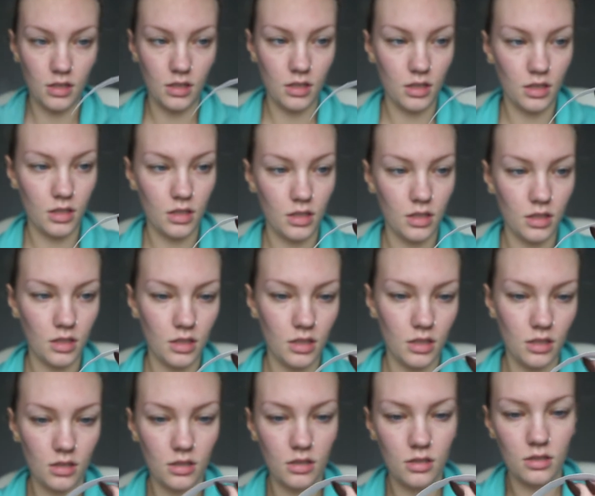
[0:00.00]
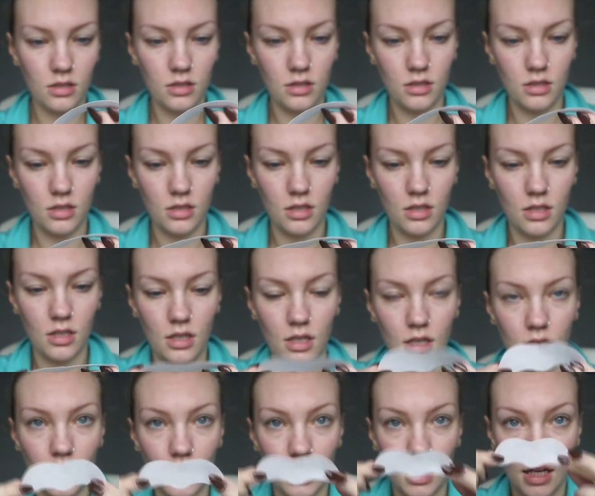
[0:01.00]
the clear
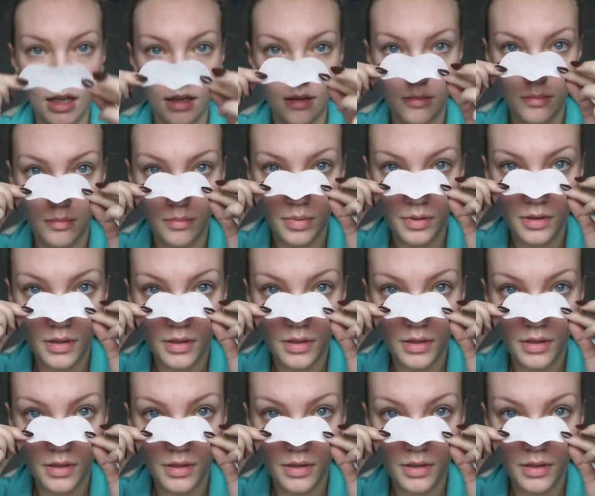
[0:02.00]
and